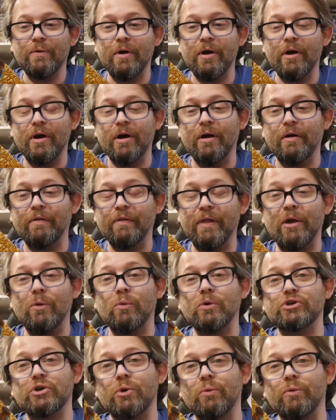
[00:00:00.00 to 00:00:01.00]
uh,
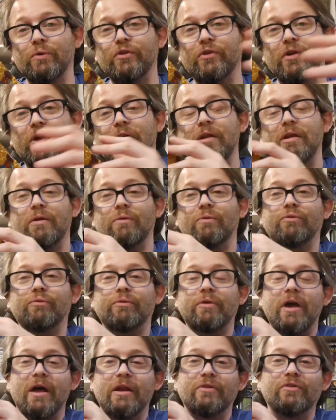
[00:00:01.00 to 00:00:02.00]
language it was in. It
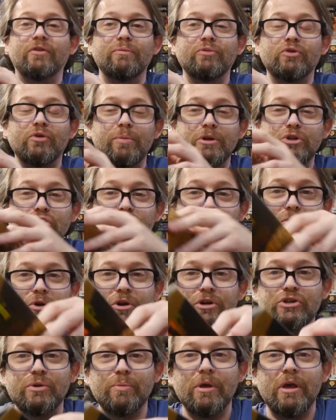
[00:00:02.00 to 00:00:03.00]
kind of seems to be
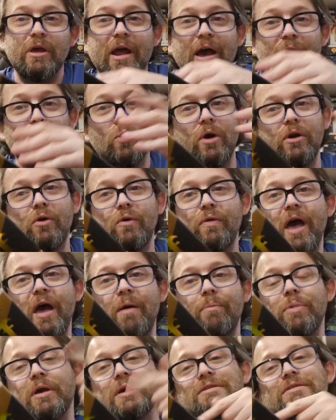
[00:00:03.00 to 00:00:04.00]
gibberish to me. And how do I know
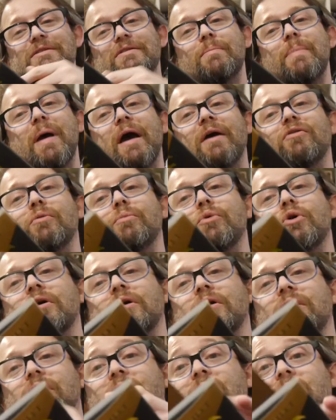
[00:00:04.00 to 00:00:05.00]
that? Because in the back of the
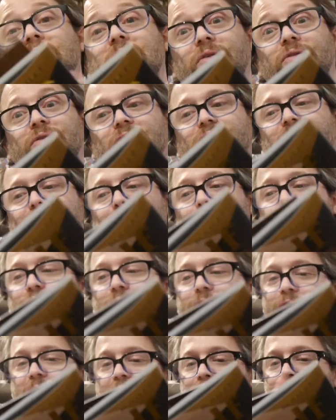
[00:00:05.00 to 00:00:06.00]
book, it gives examples
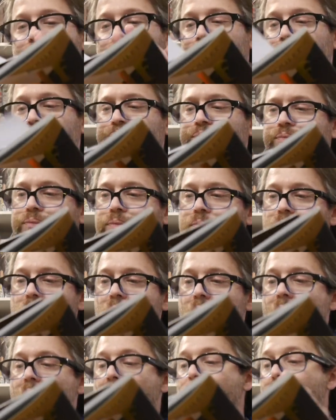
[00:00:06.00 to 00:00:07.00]
of that.
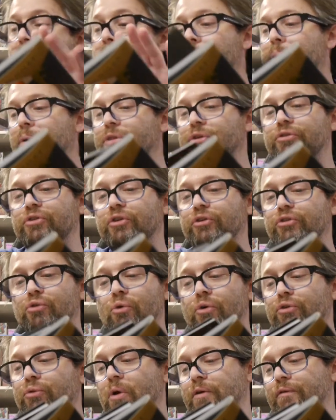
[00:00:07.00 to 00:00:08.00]
Um, but this the
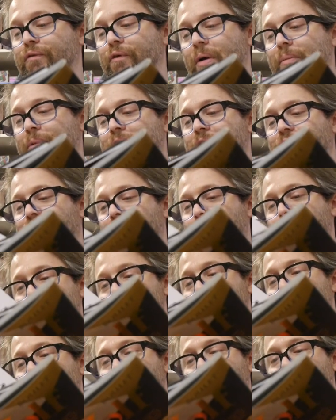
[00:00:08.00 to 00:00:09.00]
is wonderful. I mean, it's a
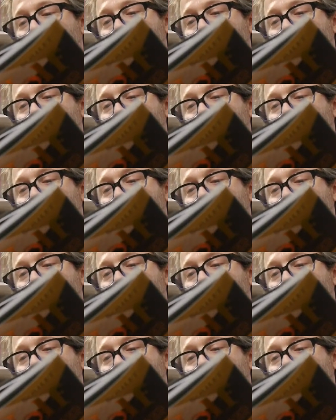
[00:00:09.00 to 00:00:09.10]
bunch of